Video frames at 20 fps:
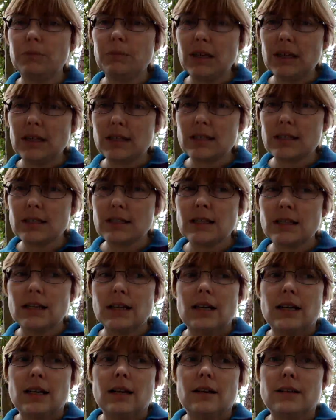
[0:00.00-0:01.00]
bits,
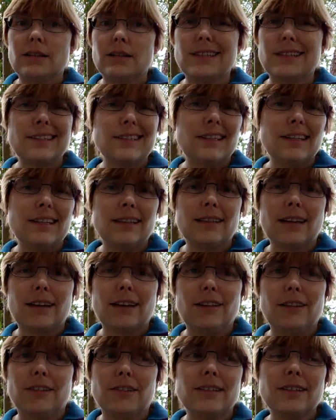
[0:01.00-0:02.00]

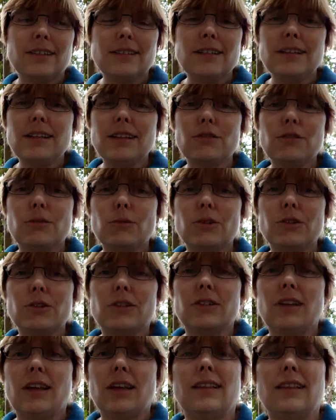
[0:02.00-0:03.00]
1,600 words
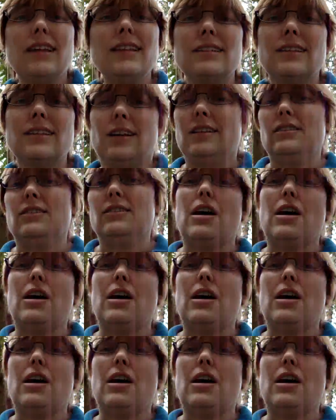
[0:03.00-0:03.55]
a day, that's not a